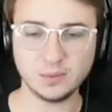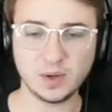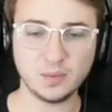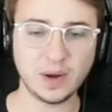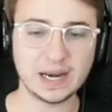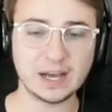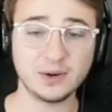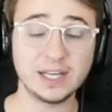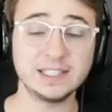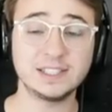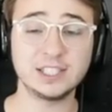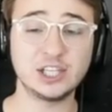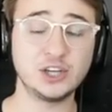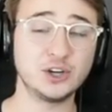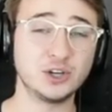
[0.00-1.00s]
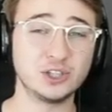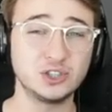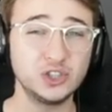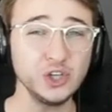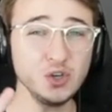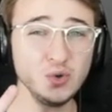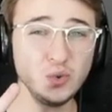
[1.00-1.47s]
we went out and secured
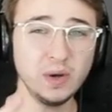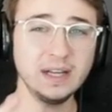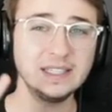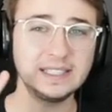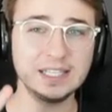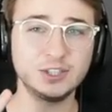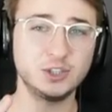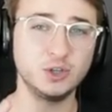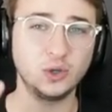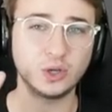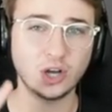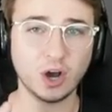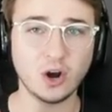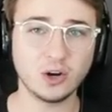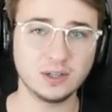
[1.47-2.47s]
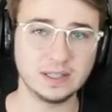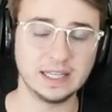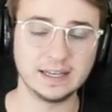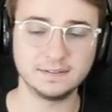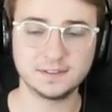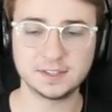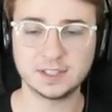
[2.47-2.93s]
two additional car
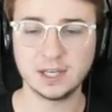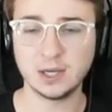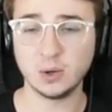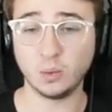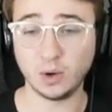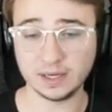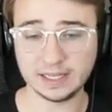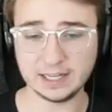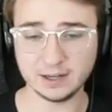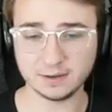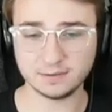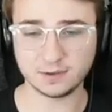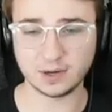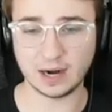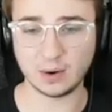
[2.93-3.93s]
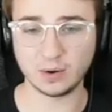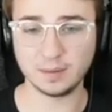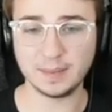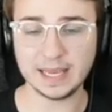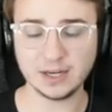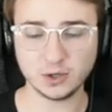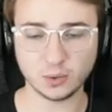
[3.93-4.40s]
lifts, one here for our
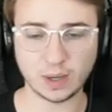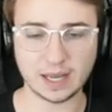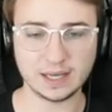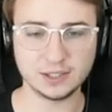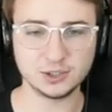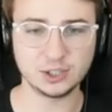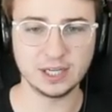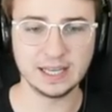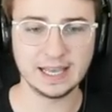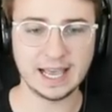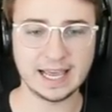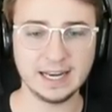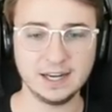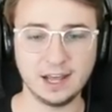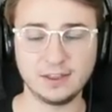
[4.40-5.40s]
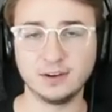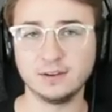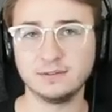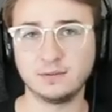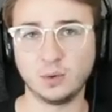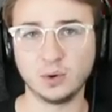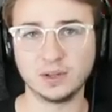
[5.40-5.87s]
main garage and
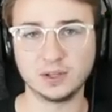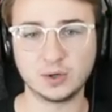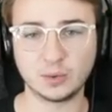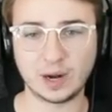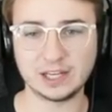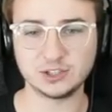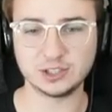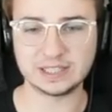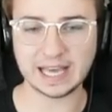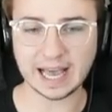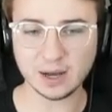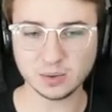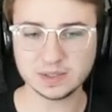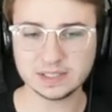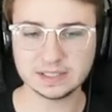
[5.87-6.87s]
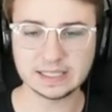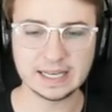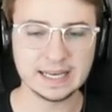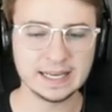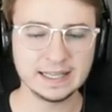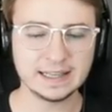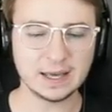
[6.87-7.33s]
another for the garage at the house
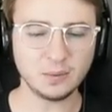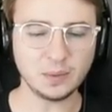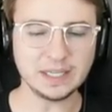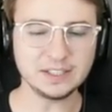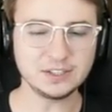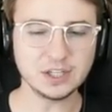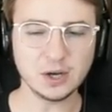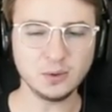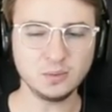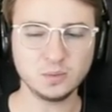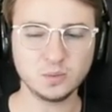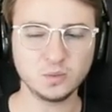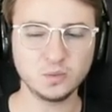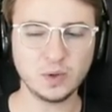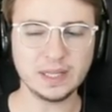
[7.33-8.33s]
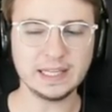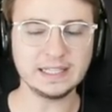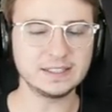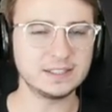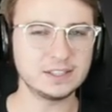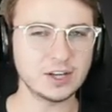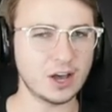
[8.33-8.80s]
that we don't
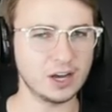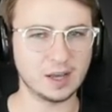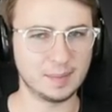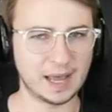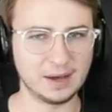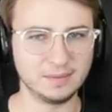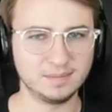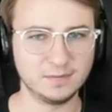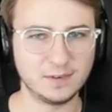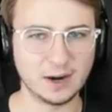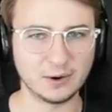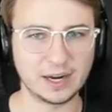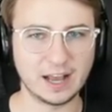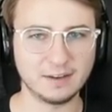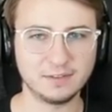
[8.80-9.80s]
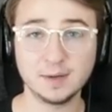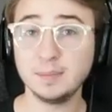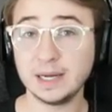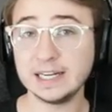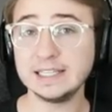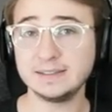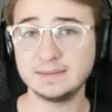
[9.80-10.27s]
really talk about very often,
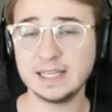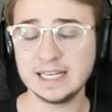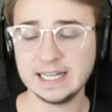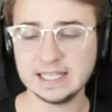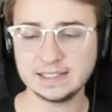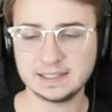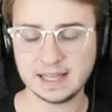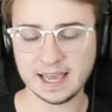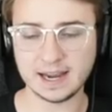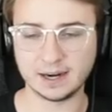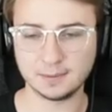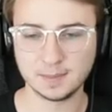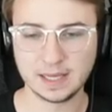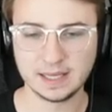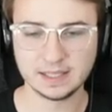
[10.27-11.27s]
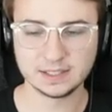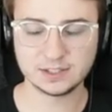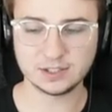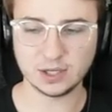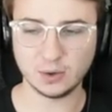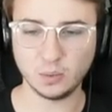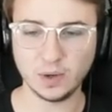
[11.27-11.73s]
but it, it is there.
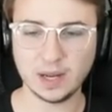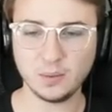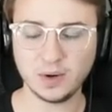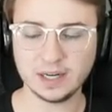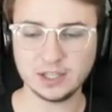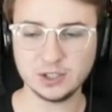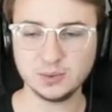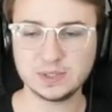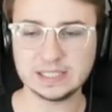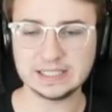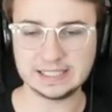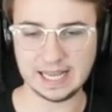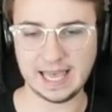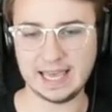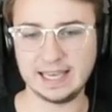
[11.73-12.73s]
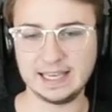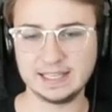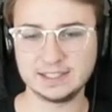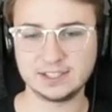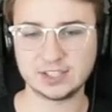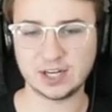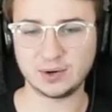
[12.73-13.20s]
So what I want to do today
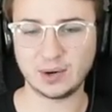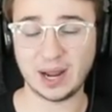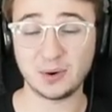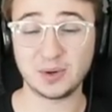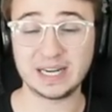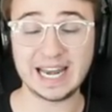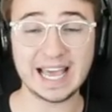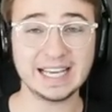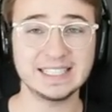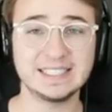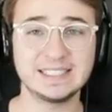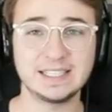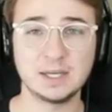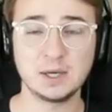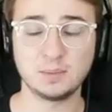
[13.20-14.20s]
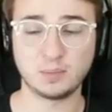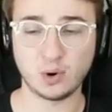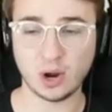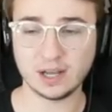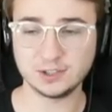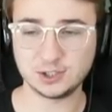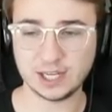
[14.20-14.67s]
is start our next
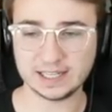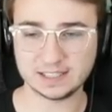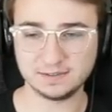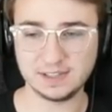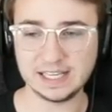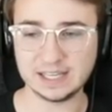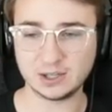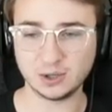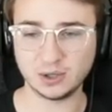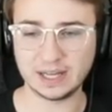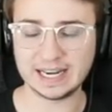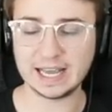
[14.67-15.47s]
project vehicle,